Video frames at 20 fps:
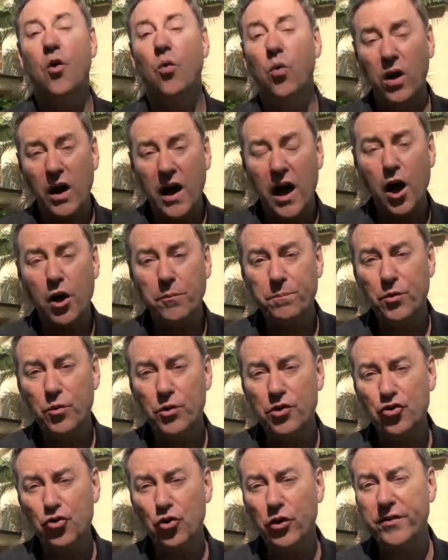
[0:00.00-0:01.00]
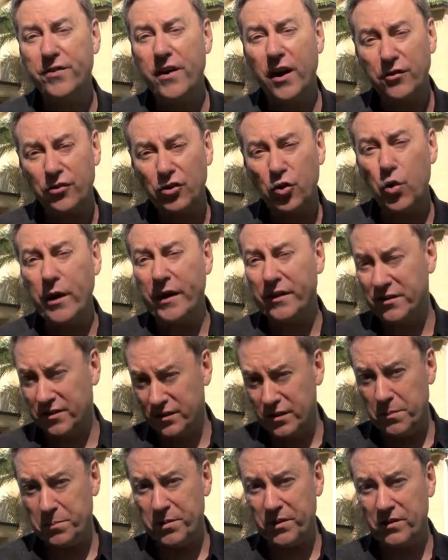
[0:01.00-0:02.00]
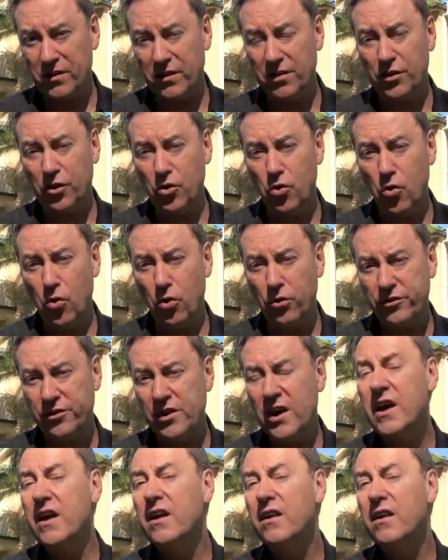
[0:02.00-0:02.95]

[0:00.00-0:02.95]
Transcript: Well, I hope you enjoyed those quick snippets of the course.